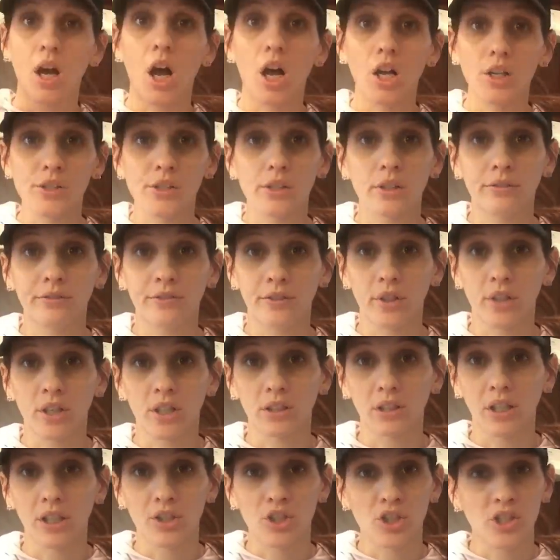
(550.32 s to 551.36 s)
Also for her
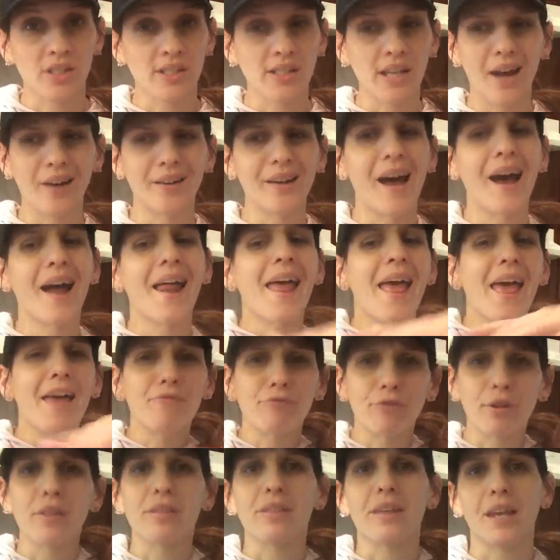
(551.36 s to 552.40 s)
lunches now, not
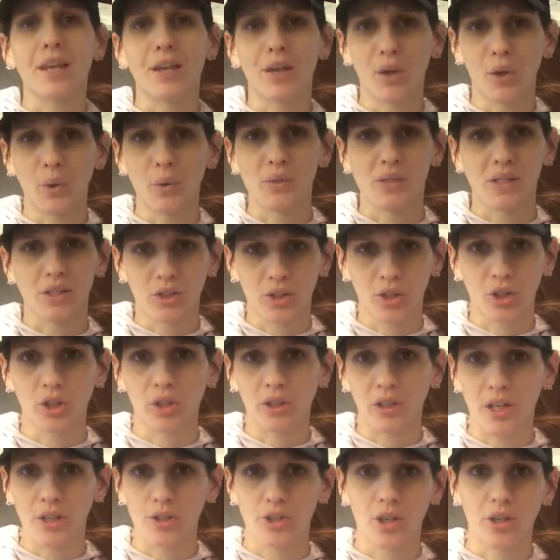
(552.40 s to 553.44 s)
everything goes into her
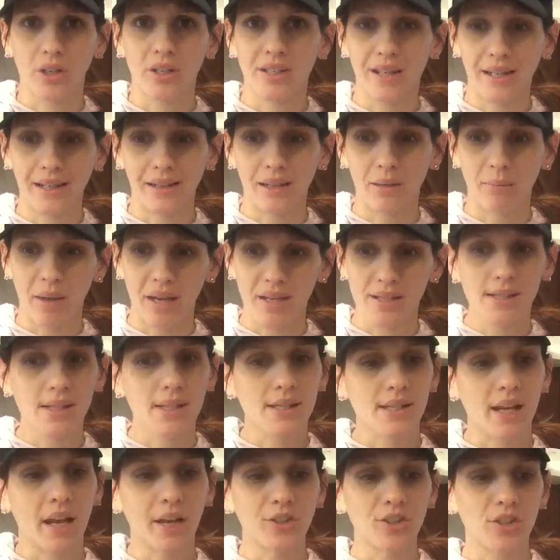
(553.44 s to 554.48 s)
lunch on a daily
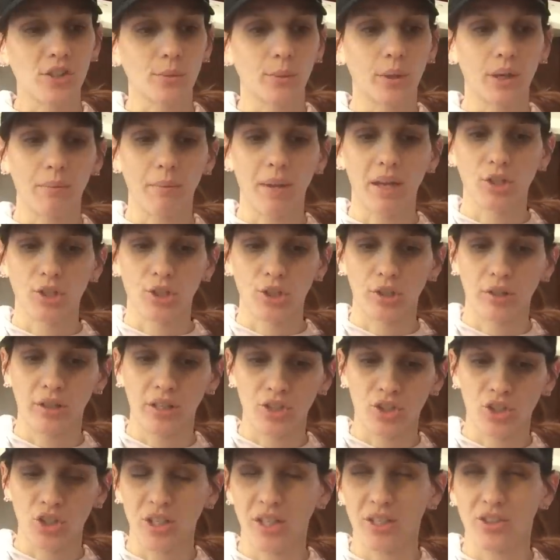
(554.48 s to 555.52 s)
basis. I just want to make sure
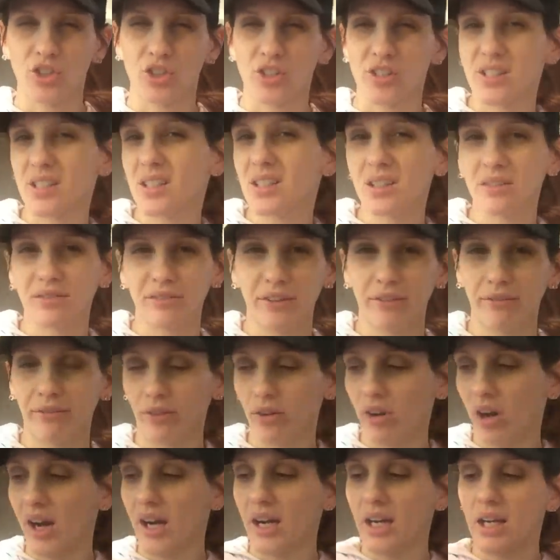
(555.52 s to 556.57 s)
that she gets just a different
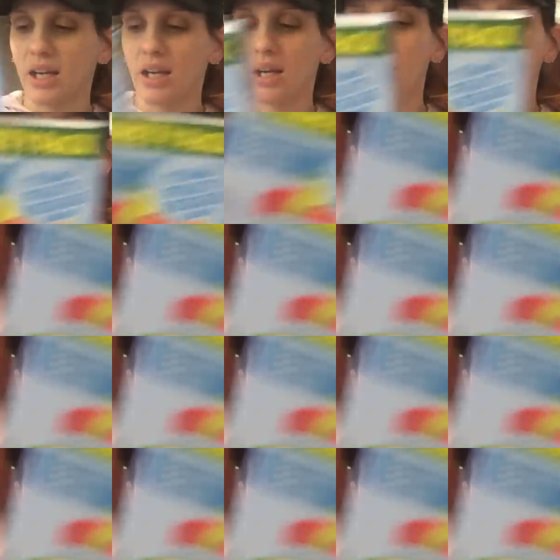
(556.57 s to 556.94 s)
variety.